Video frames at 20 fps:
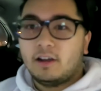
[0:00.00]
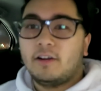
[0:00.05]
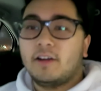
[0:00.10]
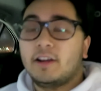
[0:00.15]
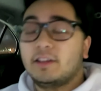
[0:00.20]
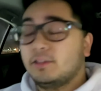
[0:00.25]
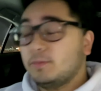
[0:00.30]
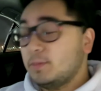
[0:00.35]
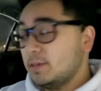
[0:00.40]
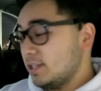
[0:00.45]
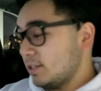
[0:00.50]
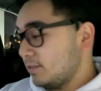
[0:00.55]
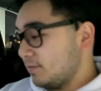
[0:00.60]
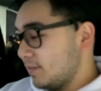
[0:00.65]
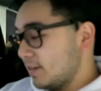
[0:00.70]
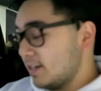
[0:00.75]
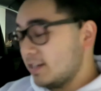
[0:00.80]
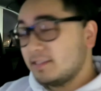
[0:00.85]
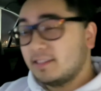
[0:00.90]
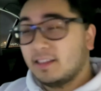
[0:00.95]
All right, so we just
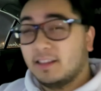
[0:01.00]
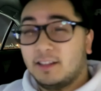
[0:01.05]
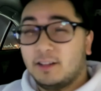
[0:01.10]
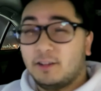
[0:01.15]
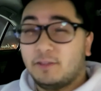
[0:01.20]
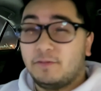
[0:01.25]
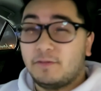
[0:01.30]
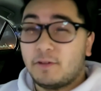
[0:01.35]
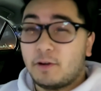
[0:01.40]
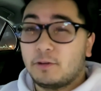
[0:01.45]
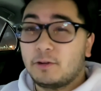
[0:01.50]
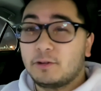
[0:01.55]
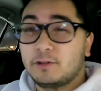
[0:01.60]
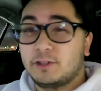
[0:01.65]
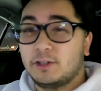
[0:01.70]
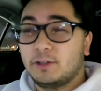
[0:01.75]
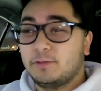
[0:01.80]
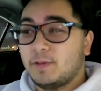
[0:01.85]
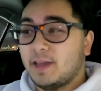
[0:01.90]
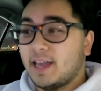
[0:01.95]
finished a little photo
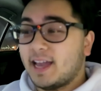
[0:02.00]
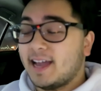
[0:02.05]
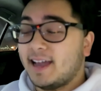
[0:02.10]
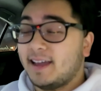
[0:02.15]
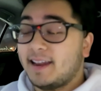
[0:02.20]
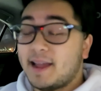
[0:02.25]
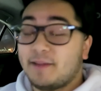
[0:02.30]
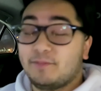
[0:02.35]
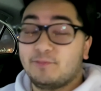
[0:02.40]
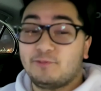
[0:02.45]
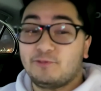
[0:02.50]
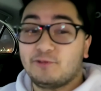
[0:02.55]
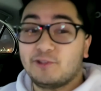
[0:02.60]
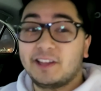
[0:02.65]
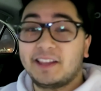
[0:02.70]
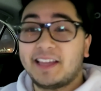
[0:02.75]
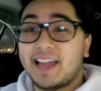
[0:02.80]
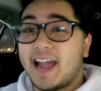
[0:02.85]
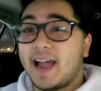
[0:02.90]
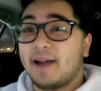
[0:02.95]
shoot we had. I'm
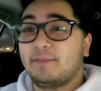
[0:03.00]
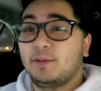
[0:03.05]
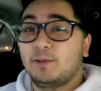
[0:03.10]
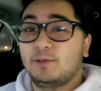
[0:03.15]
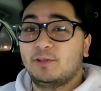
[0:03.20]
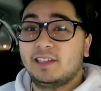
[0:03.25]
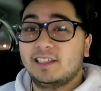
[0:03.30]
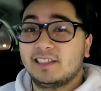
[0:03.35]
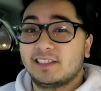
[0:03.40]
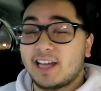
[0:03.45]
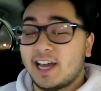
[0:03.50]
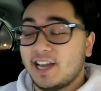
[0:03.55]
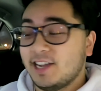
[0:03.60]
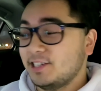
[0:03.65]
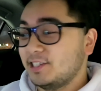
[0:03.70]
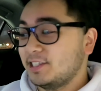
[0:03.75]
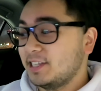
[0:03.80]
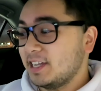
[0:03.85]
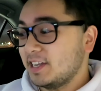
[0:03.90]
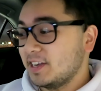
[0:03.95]
really happy with these
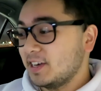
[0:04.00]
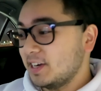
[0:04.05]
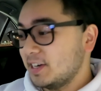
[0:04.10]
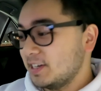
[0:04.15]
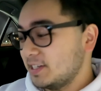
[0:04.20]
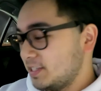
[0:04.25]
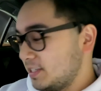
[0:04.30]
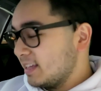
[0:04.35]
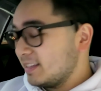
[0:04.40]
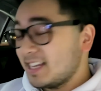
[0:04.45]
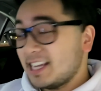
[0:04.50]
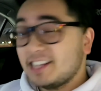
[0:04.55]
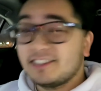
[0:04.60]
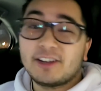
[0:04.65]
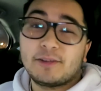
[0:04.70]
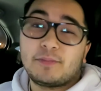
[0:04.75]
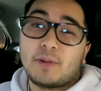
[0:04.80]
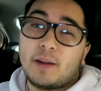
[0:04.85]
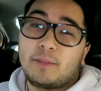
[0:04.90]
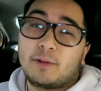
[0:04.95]
tire stickers. Sage and
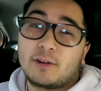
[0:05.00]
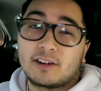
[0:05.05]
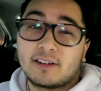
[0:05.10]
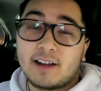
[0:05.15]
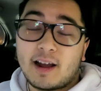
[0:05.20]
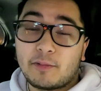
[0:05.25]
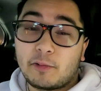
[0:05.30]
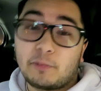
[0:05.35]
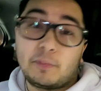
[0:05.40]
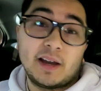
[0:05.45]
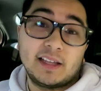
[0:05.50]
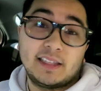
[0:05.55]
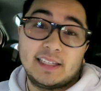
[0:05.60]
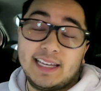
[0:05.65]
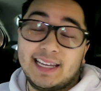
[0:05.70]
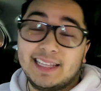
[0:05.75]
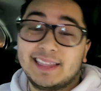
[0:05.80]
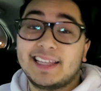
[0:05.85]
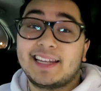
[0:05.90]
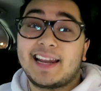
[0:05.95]
I are probably gonna grab a bite to
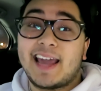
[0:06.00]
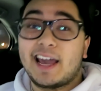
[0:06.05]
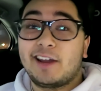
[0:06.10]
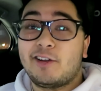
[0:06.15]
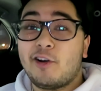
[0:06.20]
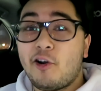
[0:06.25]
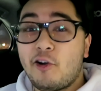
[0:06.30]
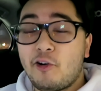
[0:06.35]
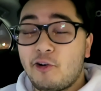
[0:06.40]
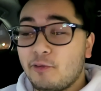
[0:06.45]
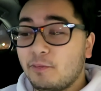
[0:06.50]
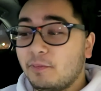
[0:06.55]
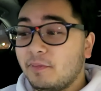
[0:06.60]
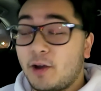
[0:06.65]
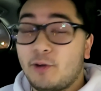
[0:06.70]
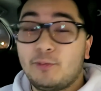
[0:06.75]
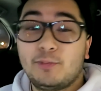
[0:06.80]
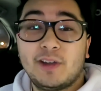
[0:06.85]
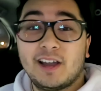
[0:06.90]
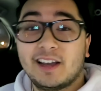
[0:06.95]
eat, then head home.
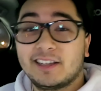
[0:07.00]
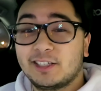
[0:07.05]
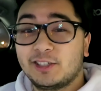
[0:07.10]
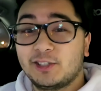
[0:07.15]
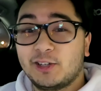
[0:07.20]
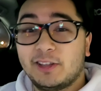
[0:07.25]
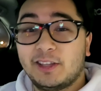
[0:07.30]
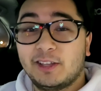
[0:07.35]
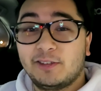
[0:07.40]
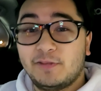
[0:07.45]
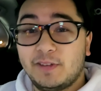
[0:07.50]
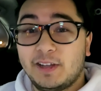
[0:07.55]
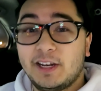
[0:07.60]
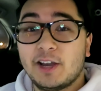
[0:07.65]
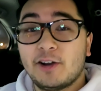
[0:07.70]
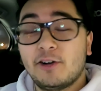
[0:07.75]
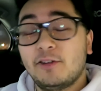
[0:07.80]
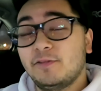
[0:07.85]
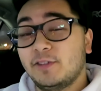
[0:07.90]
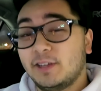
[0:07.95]
I hope you guys enjoyed this
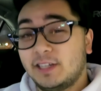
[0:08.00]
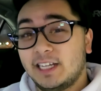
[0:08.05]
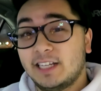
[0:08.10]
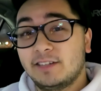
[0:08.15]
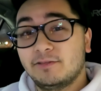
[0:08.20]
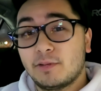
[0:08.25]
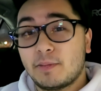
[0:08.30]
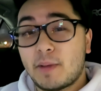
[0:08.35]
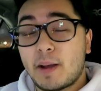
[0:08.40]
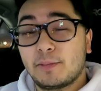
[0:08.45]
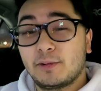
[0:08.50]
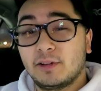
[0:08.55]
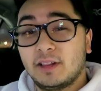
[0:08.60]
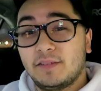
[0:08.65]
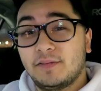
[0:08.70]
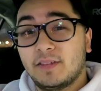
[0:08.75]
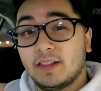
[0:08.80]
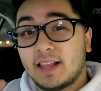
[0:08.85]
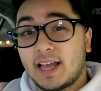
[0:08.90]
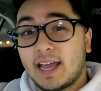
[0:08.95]
video. If you did, remember to
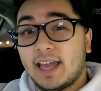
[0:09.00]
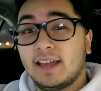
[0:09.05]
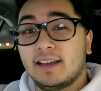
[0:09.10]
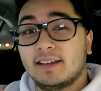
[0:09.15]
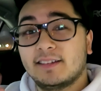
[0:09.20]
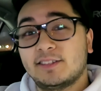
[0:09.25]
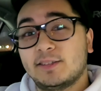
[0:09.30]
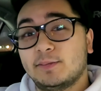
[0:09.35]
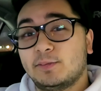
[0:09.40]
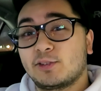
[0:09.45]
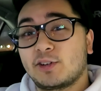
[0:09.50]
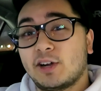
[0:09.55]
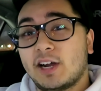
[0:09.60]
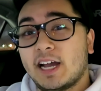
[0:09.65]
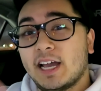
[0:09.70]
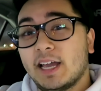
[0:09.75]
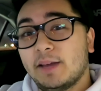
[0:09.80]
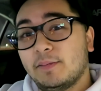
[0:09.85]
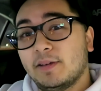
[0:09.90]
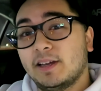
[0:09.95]
leave a like,
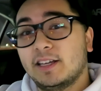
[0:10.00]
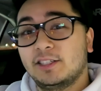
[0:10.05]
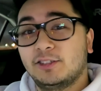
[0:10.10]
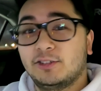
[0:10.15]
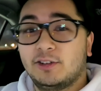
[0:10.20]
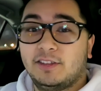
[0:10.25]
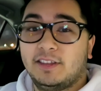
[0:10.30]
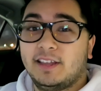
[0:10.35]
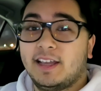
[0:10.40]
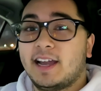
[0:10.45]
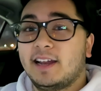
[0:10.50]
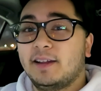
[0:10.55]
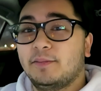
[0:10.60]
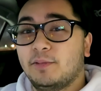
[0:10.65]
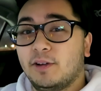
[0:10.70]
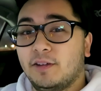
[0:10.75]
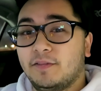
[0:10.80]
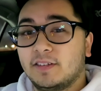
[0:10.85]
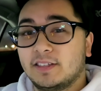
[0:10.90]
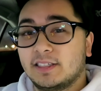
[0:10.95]
subscribe, and join the
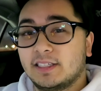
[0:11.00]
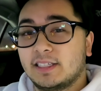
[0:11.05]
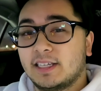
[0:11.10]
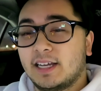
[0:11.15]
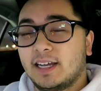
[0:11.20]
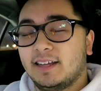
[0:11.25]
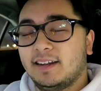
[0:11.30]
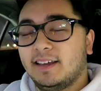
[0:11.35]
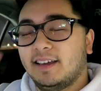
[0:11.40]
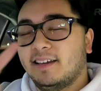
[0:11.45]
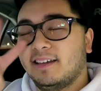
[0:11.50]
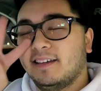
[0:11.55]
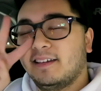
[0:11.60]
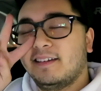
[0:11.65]
Anti-Perfect Society.